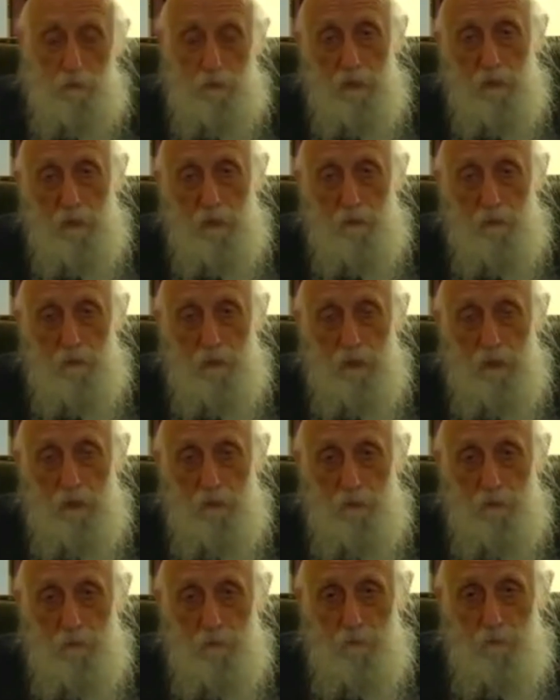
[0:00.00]
it may come
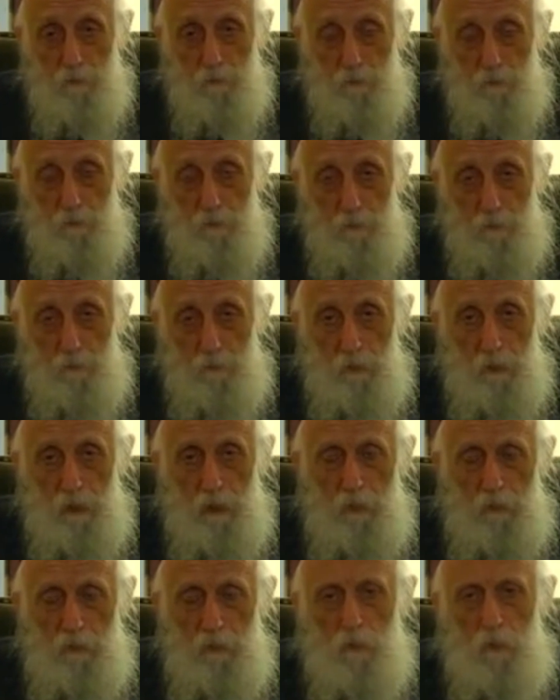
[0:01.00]
back.
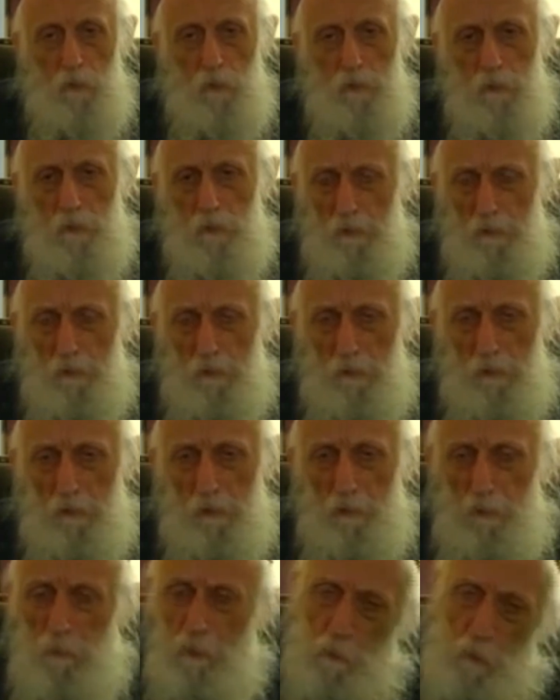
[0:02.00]
So,
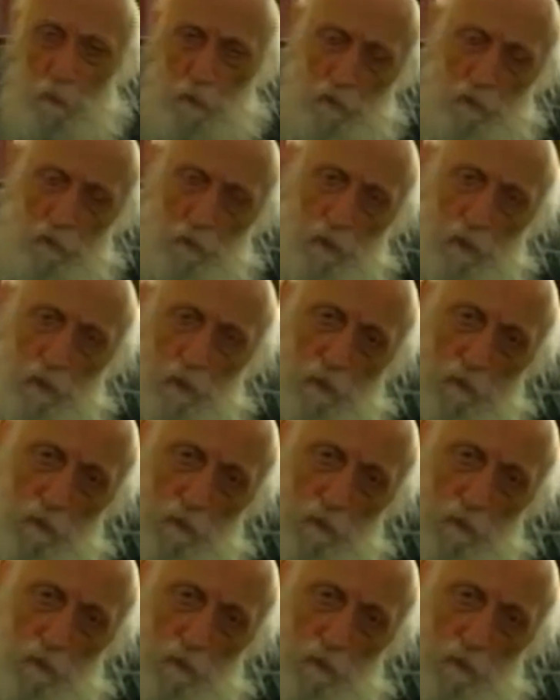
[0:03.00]
let me point something